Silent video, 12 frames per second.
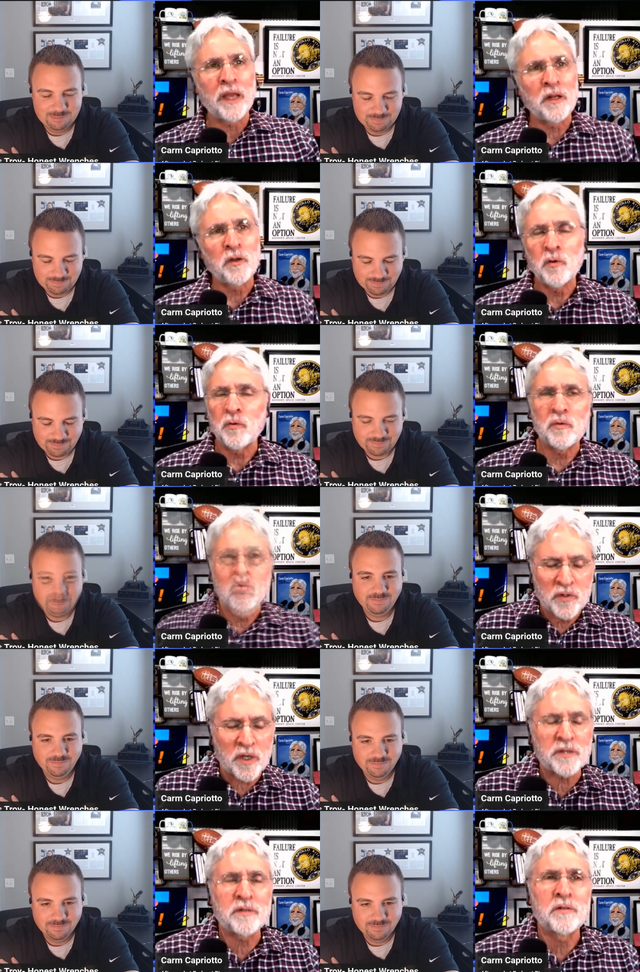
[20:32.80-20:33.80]
Speaker 1: and you
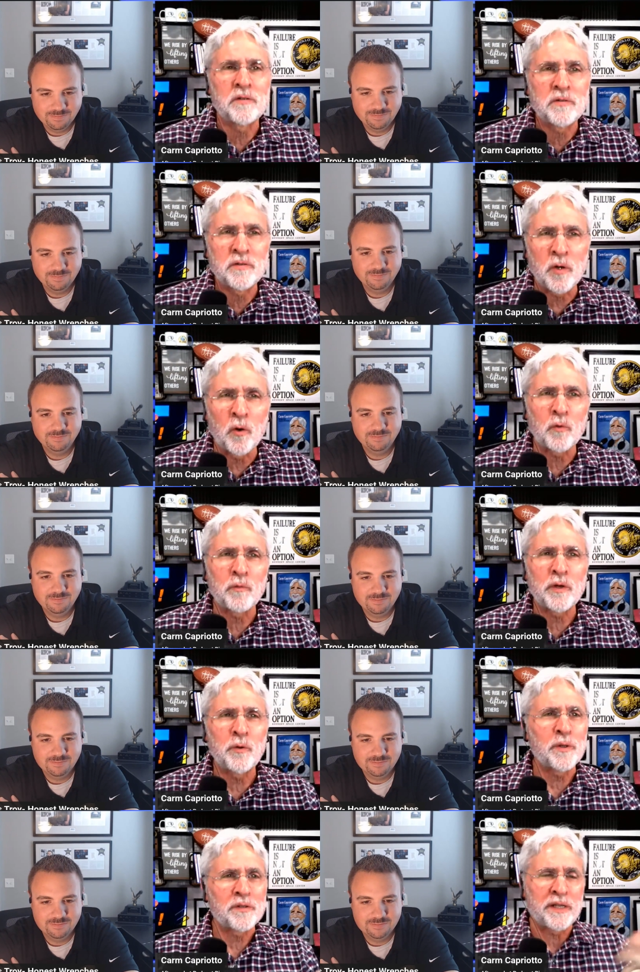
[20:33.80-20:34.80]
just don't
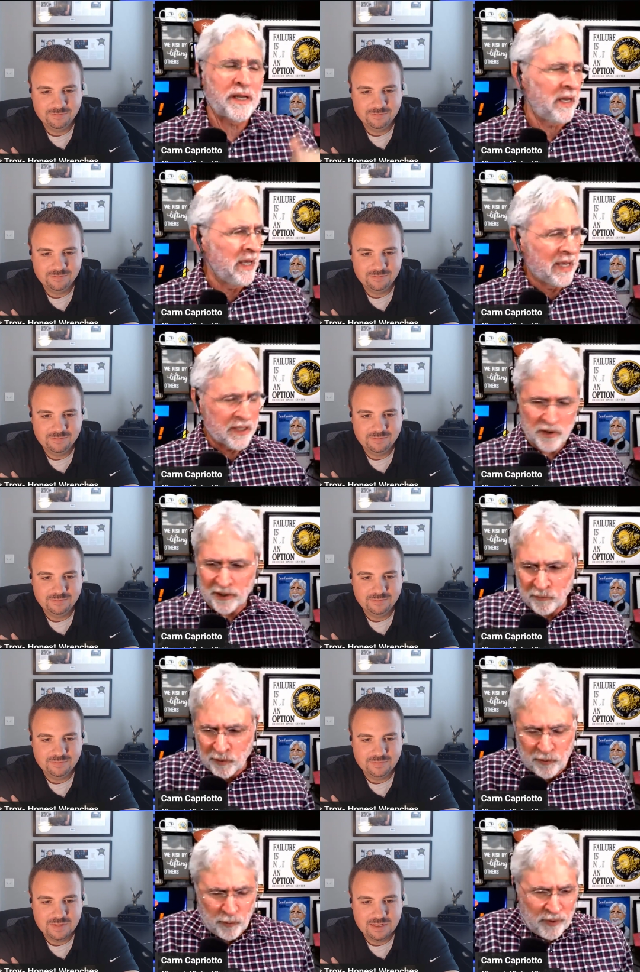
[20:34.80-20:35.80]
recruit. It's like it's like
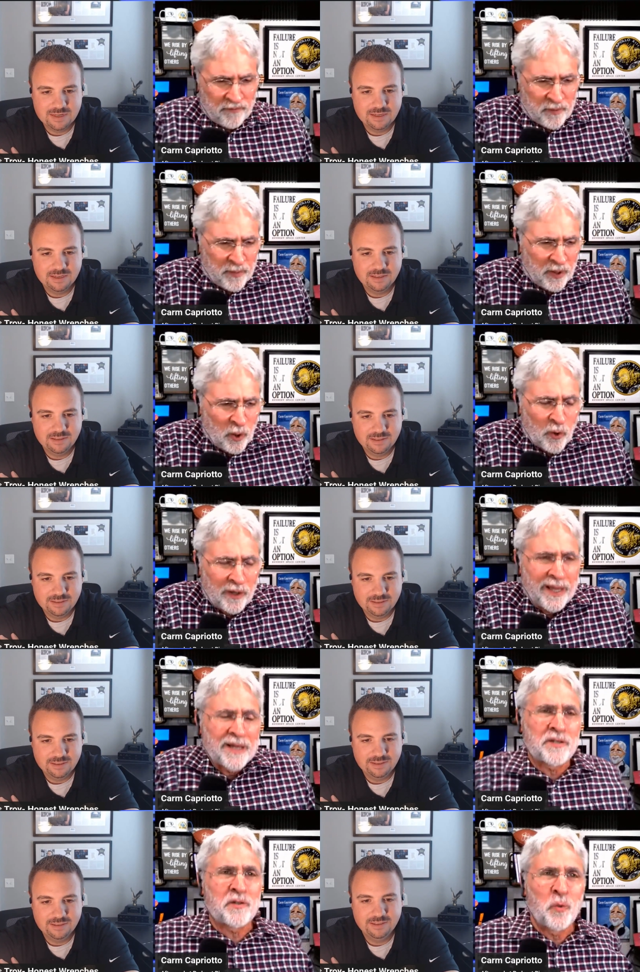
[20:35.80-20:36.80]
recruiting from a
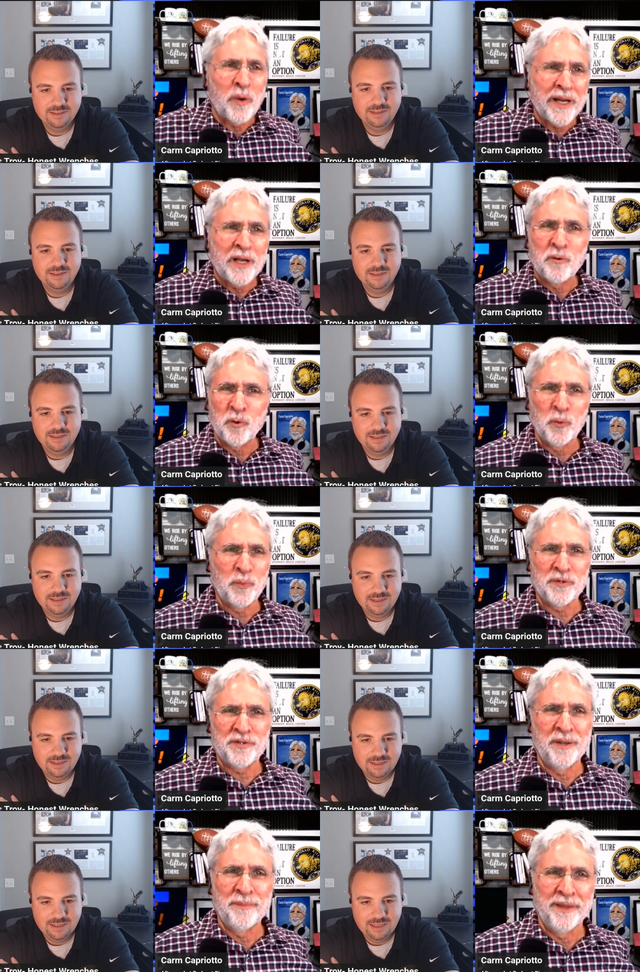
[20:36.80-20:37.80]
localized 20 group or
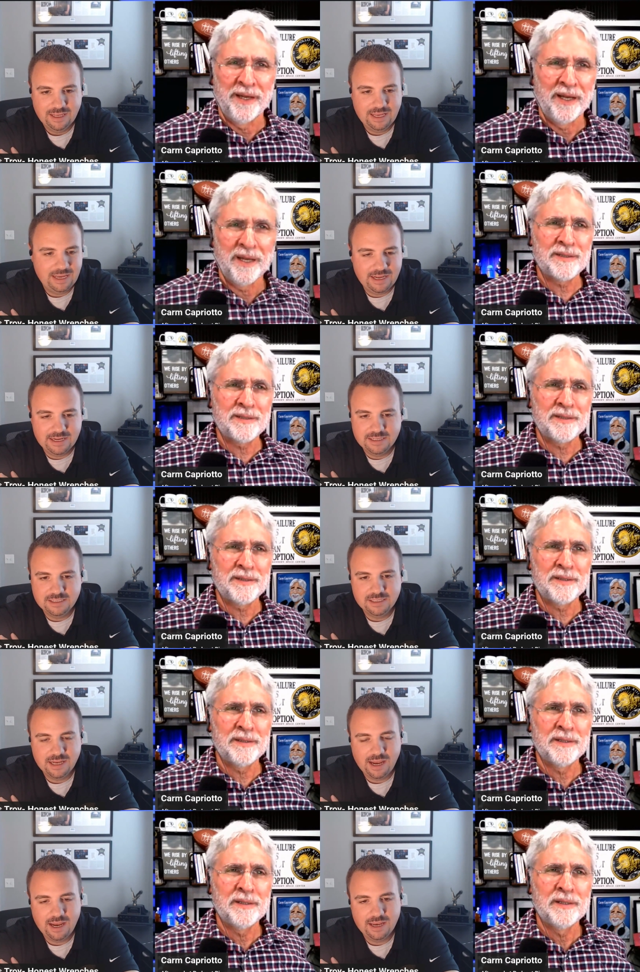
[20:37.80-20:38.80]
something.
Speaker 2: It
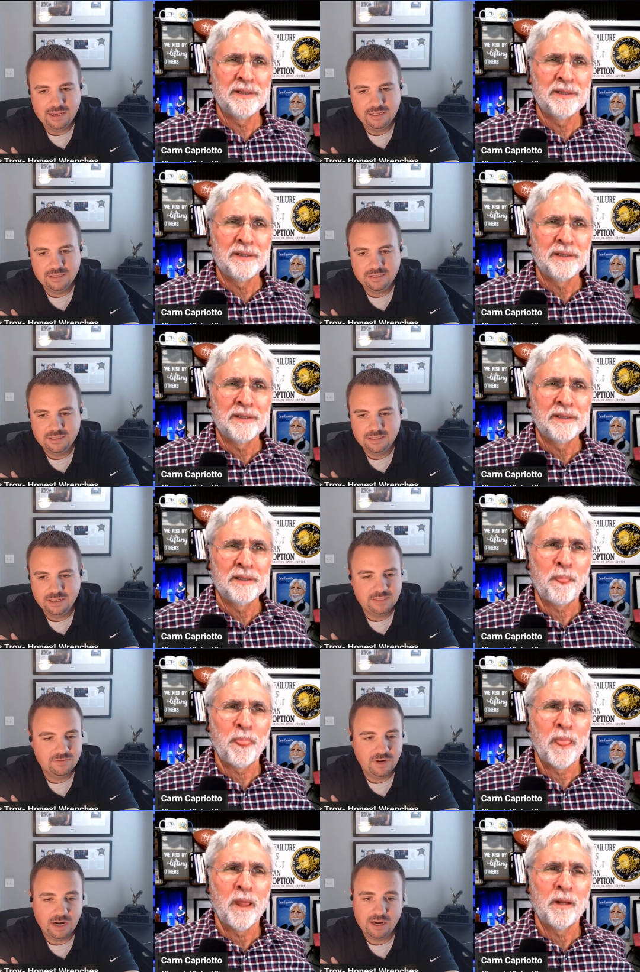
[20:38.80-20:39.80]
is, and
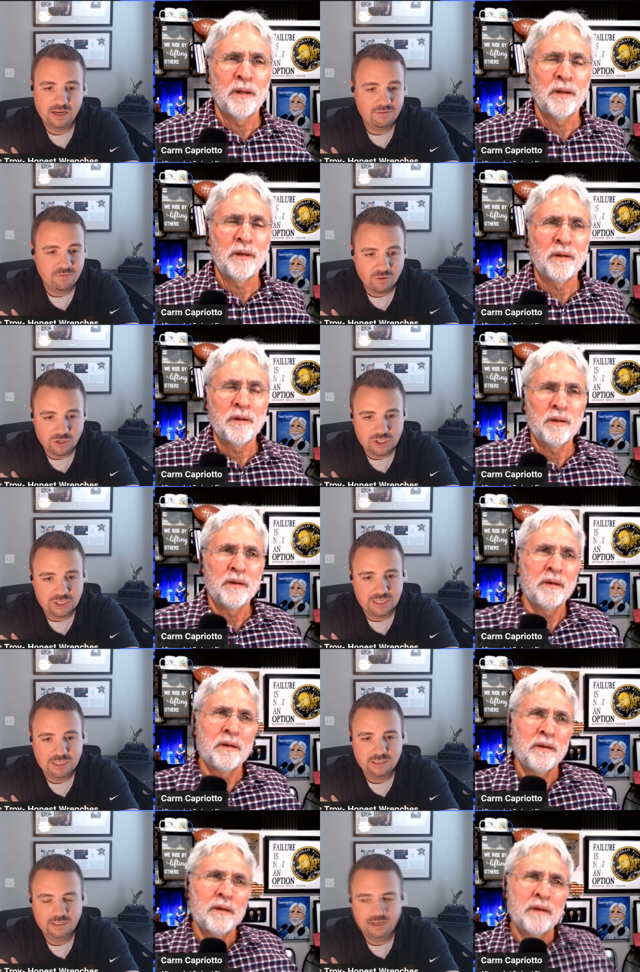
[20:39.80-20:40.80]
it's very
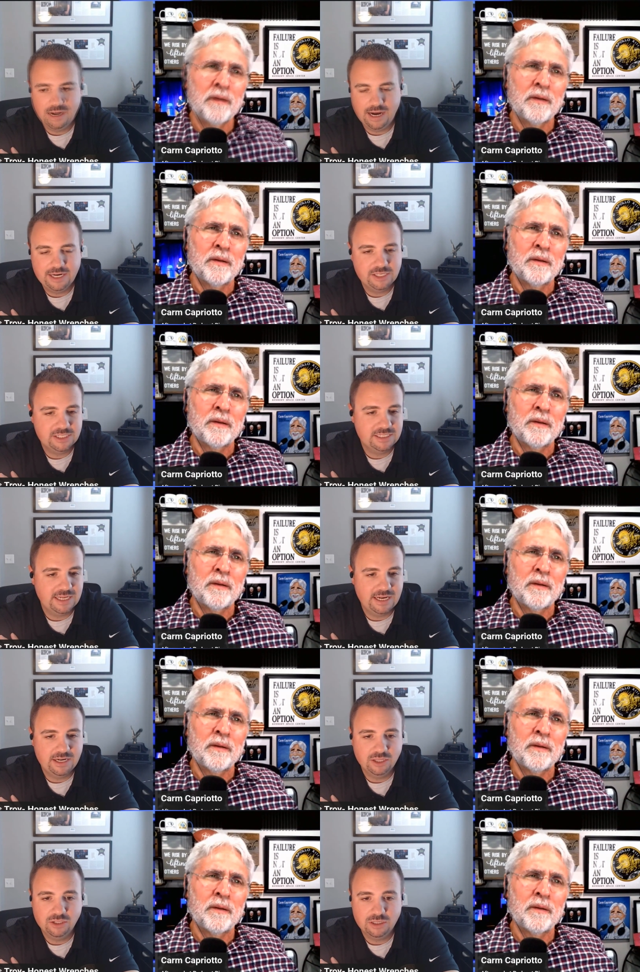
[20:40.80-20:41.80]
unfortunate. I just
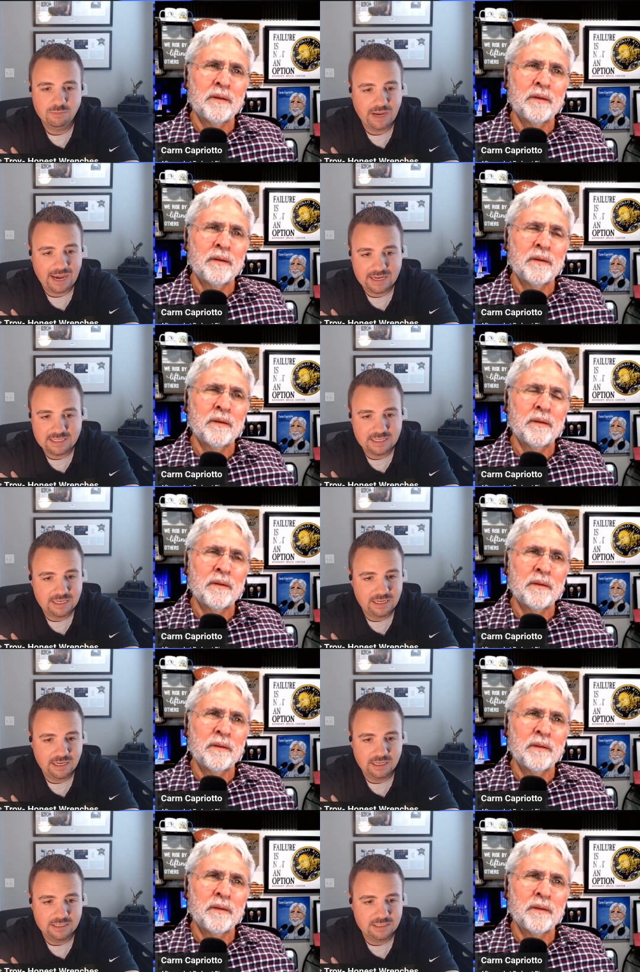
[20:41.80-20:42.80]
tend to look past
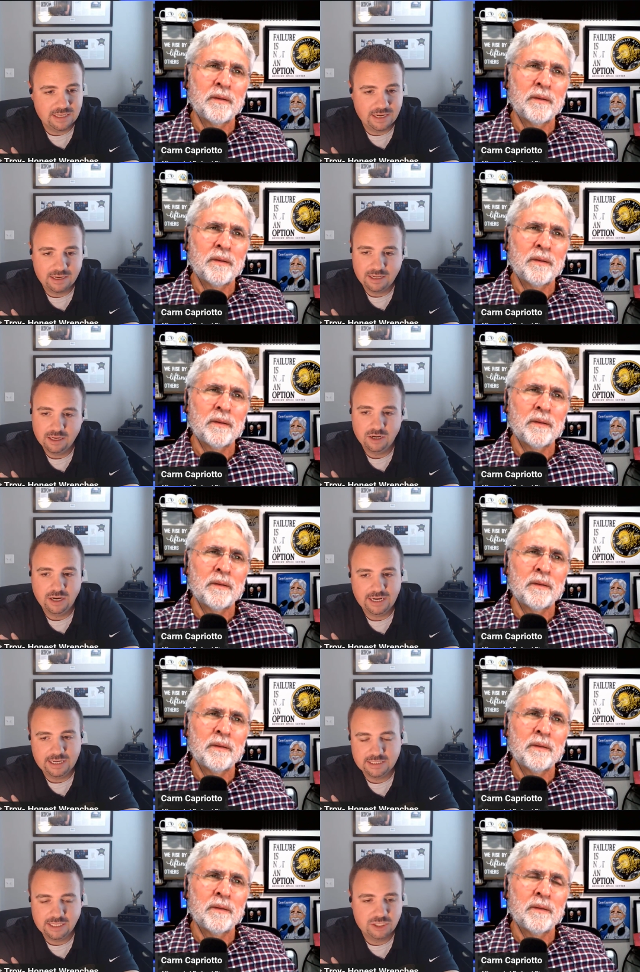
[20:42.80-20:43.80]
it and say, you know,
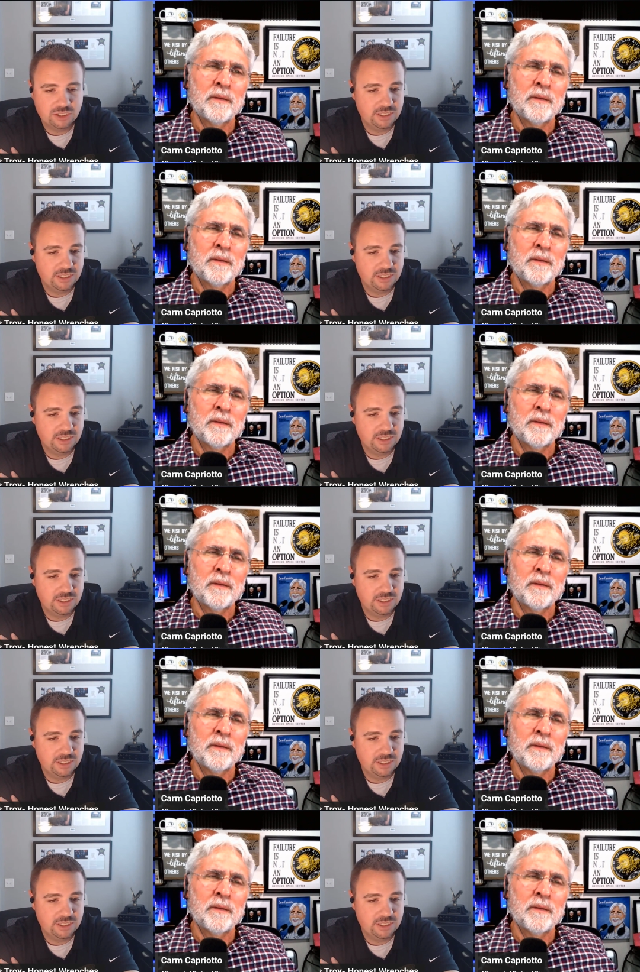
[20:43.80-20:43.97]
I guess I